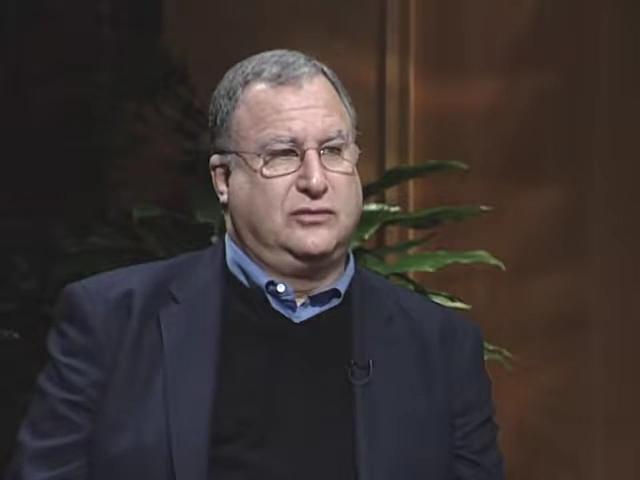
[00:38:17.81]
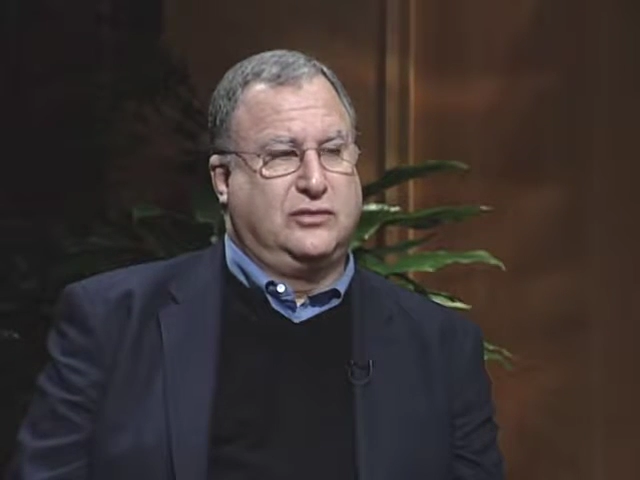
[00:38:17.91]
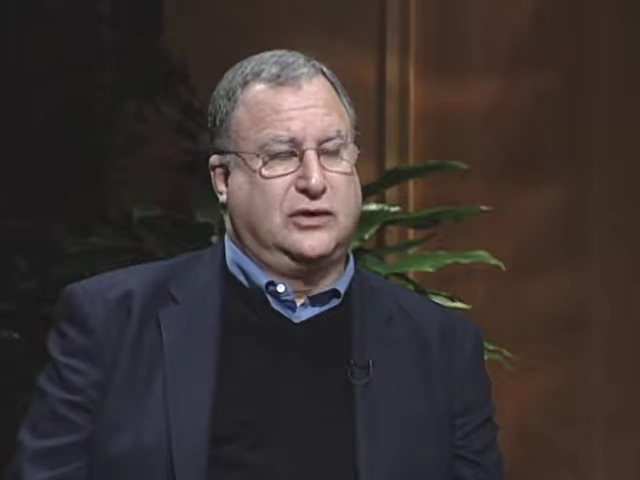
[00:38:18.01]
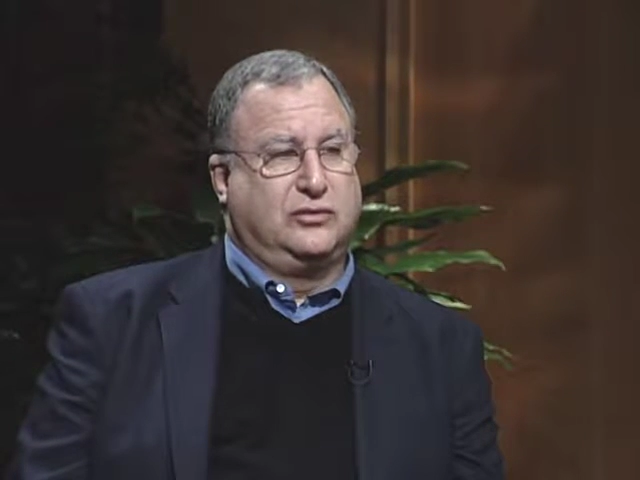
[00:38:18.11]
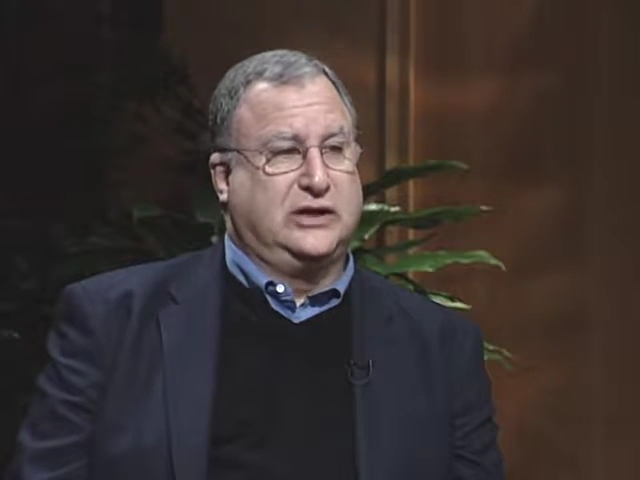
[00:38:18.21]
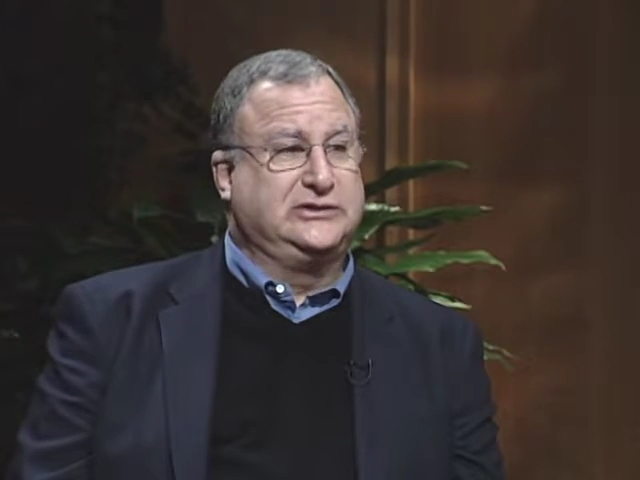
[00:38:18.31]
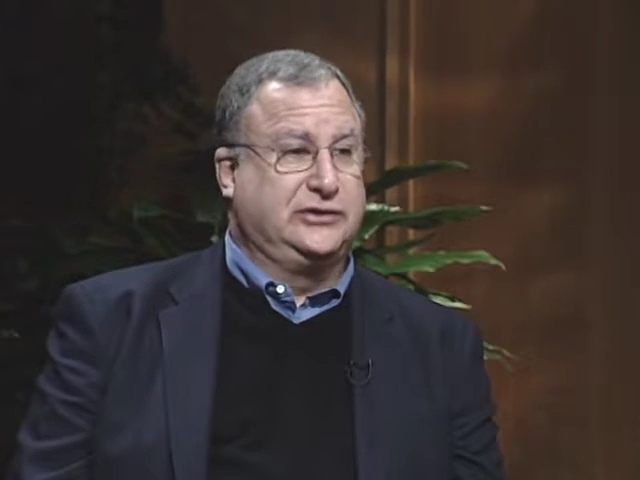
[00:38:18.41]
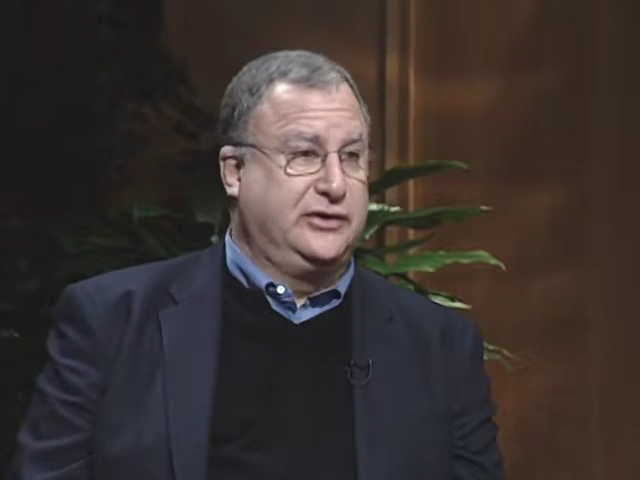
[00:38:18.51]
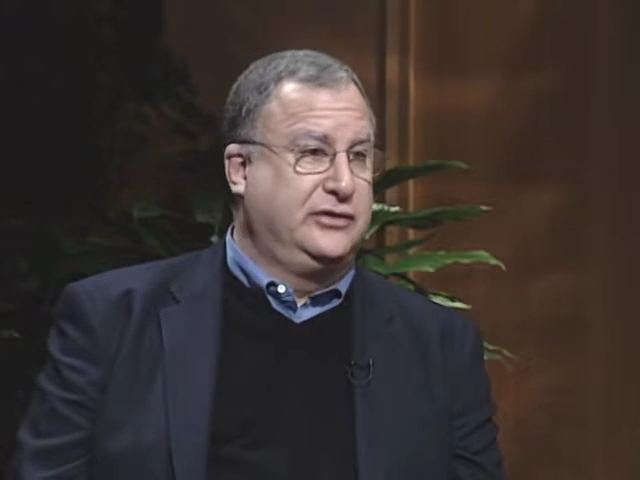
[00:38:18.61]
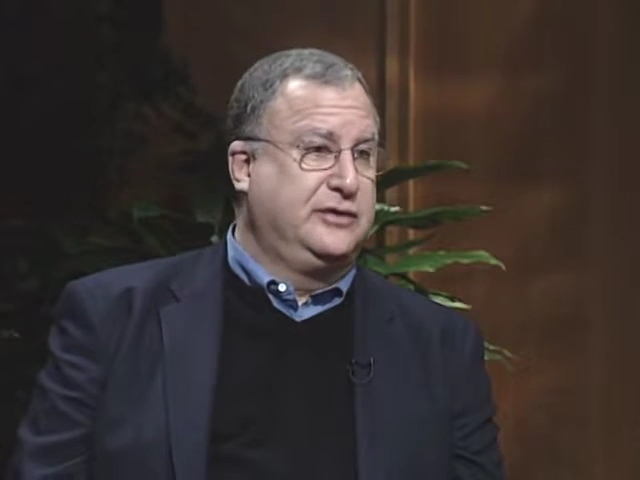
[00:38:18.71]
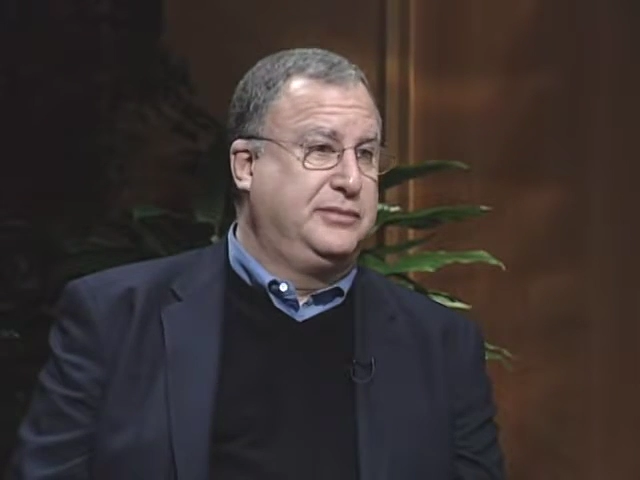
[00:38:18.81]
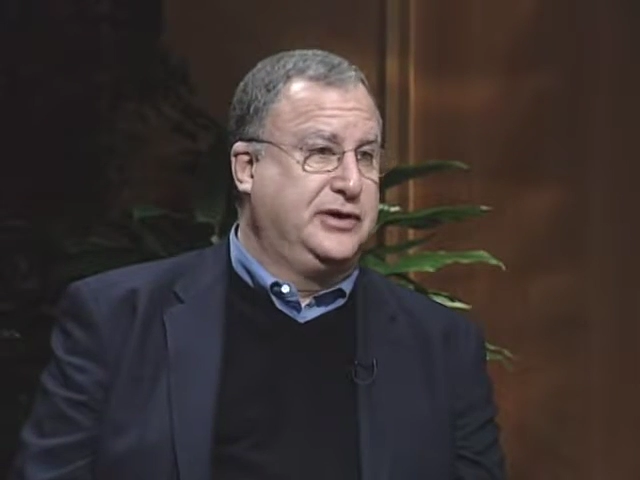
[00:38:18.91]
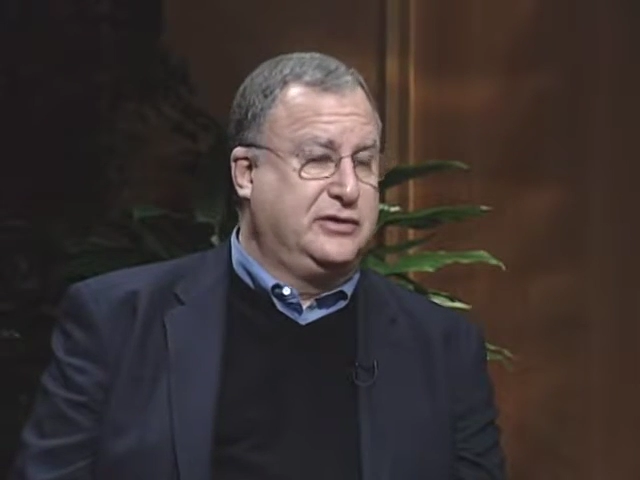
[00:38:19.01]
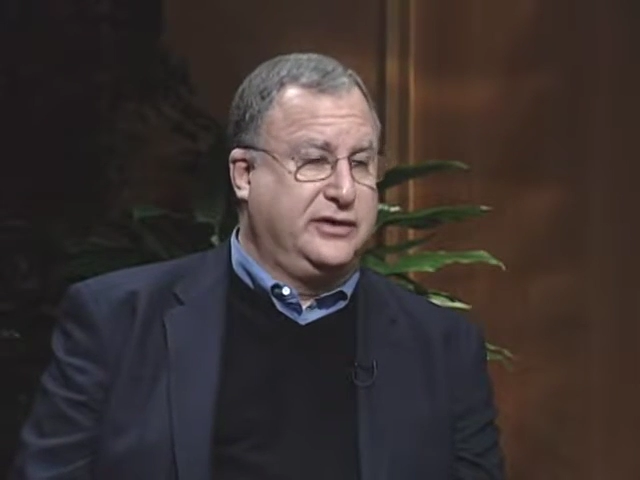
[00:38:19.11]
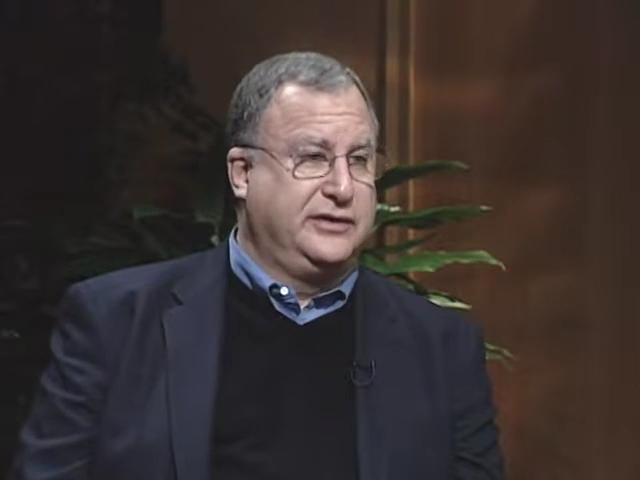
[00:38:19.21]
Russert, and you
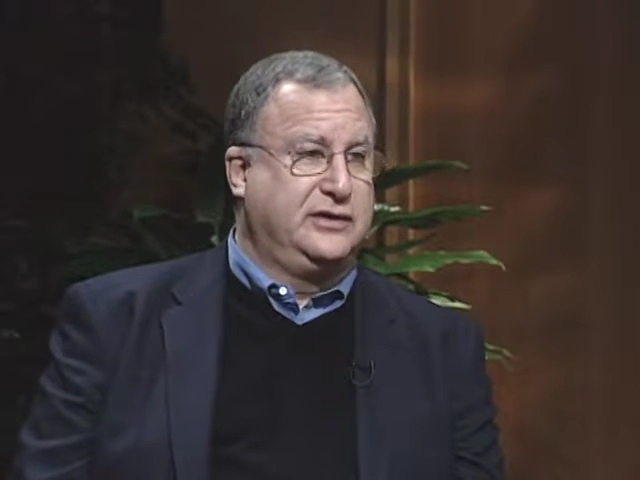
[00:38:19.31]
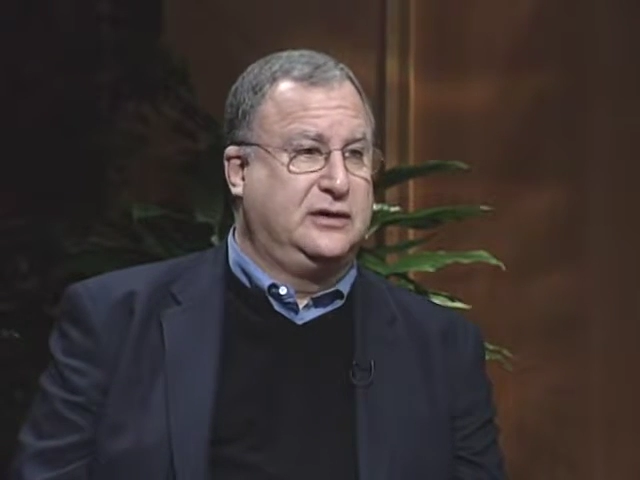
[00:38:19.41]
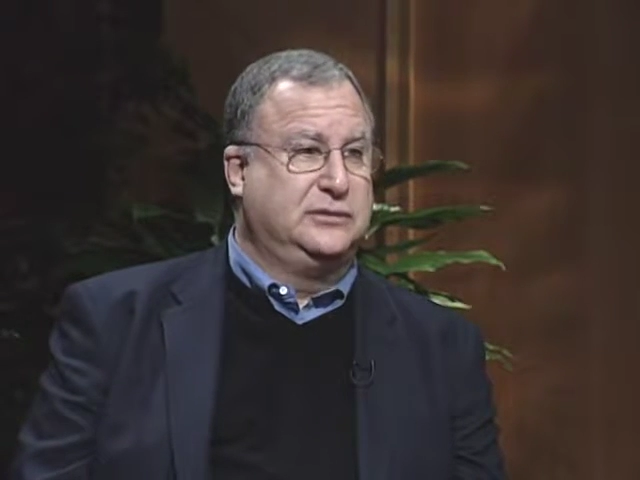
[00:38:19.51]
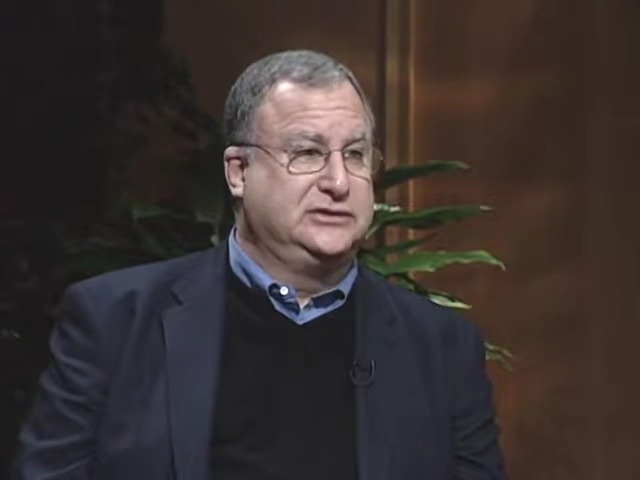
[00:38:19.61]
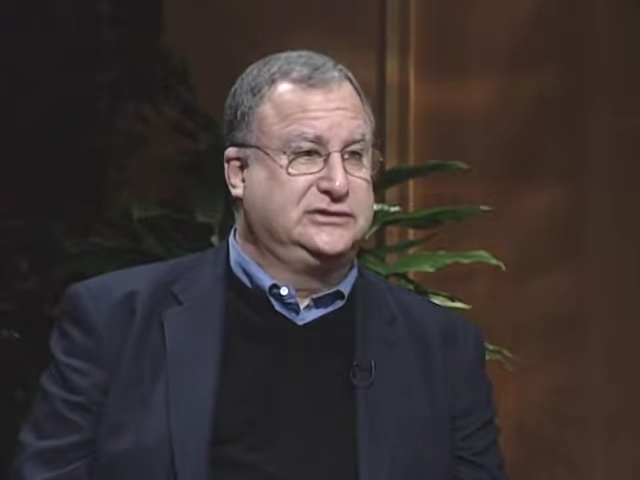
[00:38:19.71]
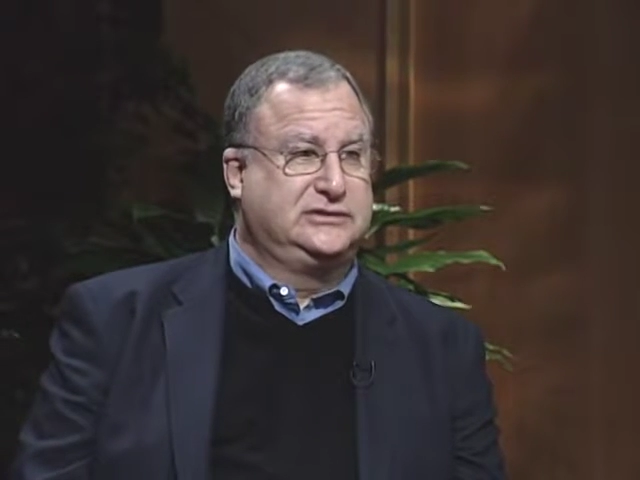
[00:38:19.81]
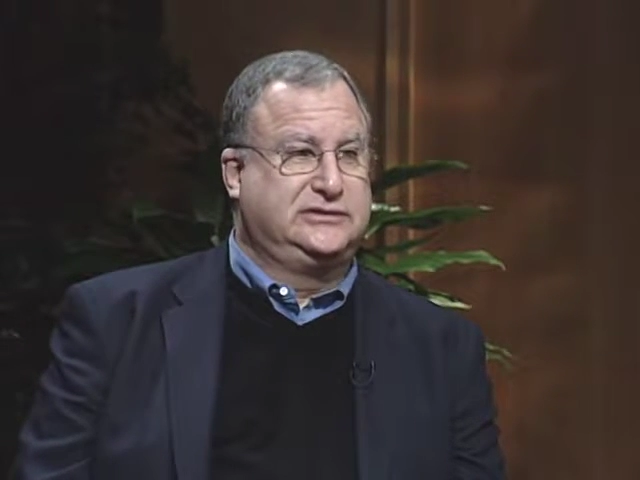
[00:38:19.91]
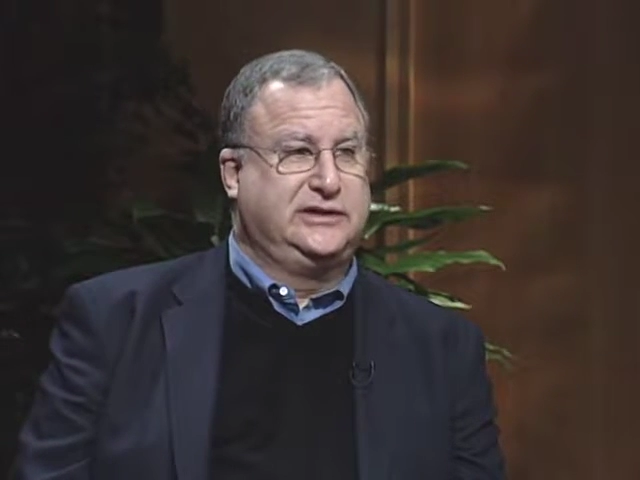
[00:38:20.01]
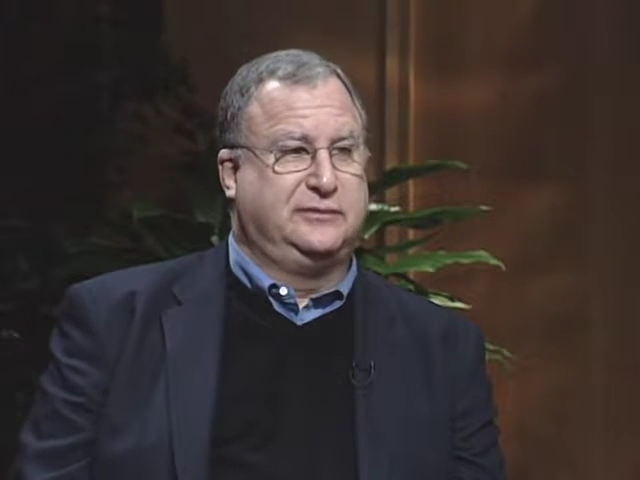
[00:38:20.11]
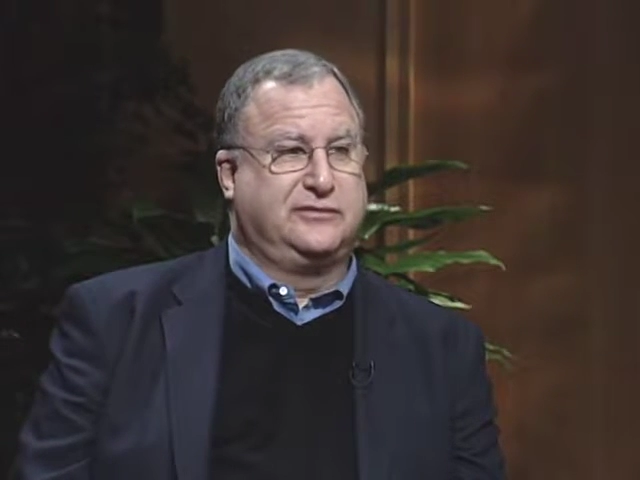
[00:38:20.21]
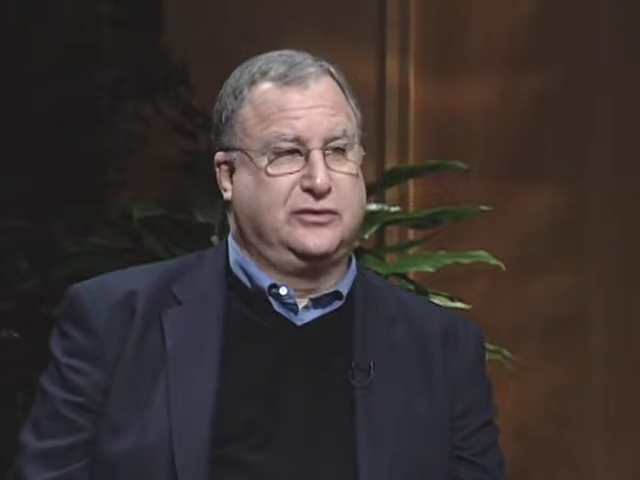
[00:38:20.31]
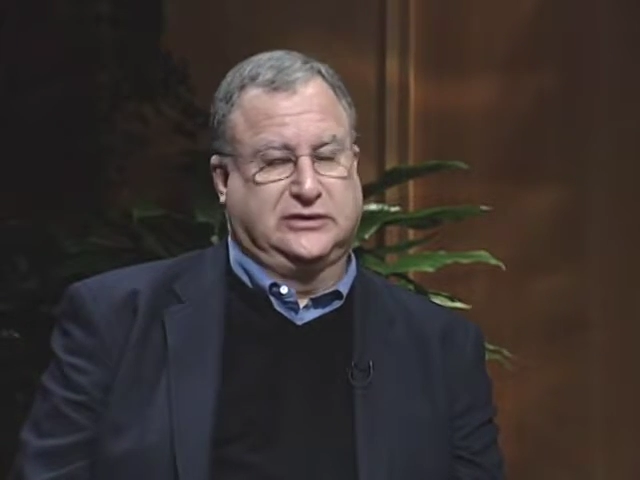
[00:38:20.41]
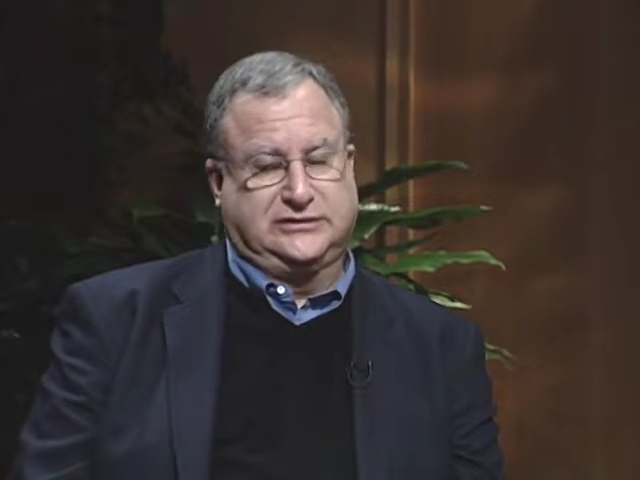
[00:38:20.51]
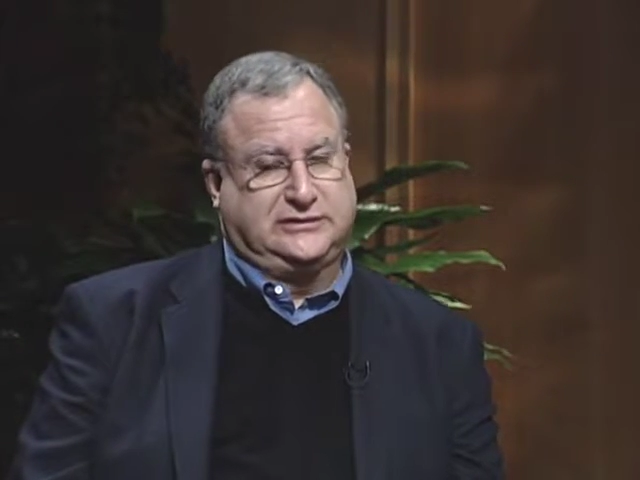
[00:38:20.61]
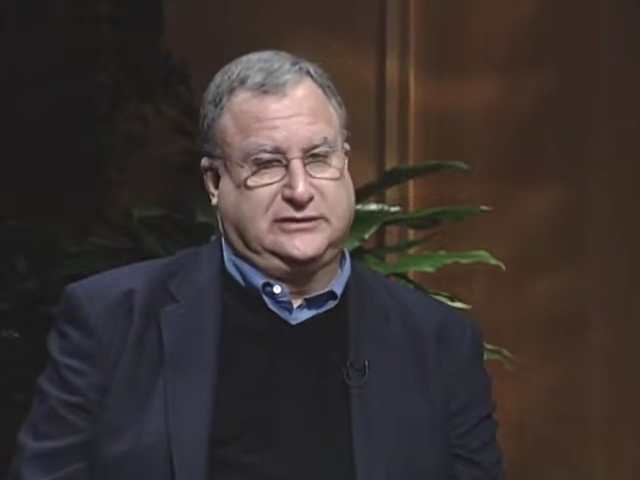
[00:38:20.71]
compared all their numbers, Tim, of
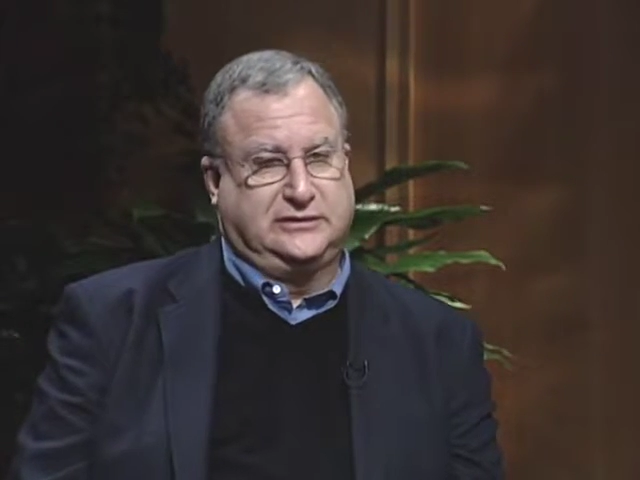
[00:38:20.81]
course,